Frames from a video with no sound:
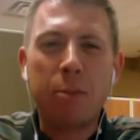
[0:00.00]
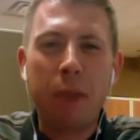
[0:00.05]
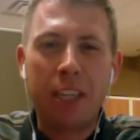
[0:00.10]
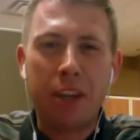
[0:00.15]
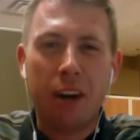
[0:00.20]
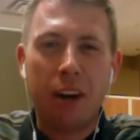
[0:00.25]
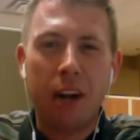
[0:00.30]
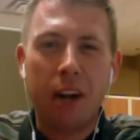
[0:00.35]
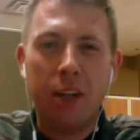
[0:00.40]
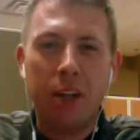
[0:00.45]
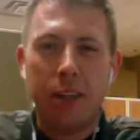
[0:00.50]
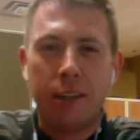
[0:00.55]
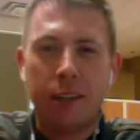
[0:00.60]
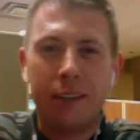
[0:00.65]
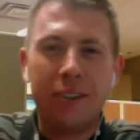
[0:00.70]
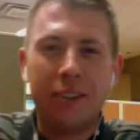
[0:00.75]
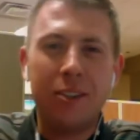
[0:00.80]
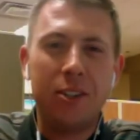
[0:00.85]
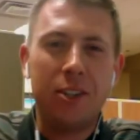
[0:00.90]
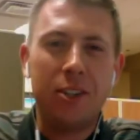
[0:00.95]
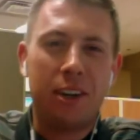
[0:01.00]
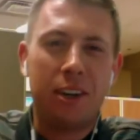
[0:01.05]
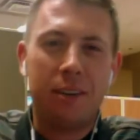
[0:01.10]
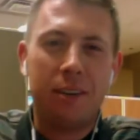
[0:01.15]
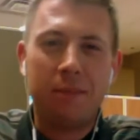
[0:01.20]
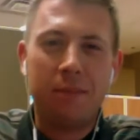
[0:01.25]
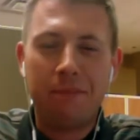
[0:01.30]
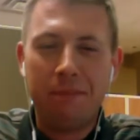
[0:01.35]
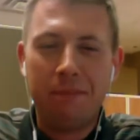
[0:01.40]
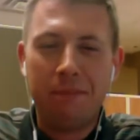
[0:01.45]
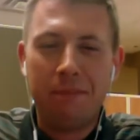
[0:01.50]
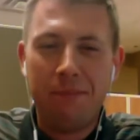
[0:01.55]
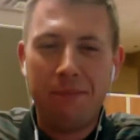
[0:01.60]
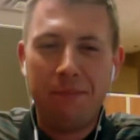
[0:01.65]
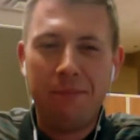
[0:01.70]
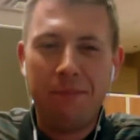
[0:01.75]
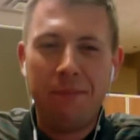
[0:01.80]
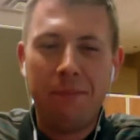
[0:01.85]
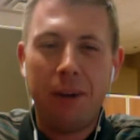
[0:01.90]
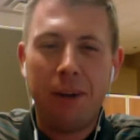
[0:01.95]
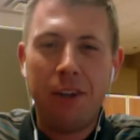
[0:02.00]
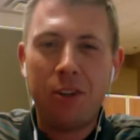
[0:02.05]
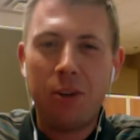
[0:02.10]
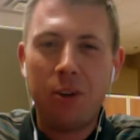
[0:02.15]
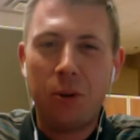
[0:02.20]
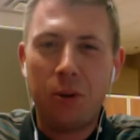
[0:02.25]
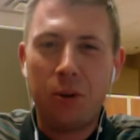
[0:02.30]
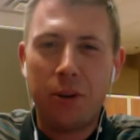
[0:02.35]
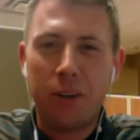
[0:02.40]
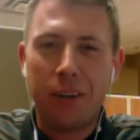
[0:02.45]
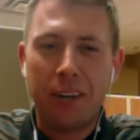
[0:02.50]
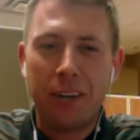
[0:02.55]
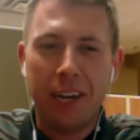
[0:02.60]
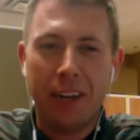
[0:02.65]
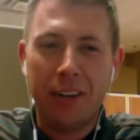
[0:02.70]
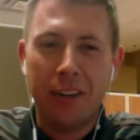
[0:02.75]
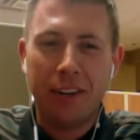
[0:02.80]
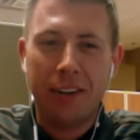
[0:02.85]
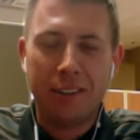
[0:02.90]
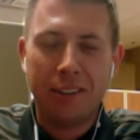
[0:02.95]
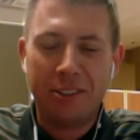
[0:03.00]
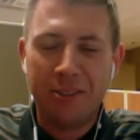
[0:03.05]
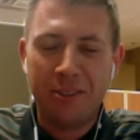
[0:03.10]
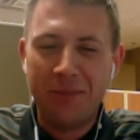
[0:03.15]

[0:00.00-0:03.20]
your elders. You're much older elders.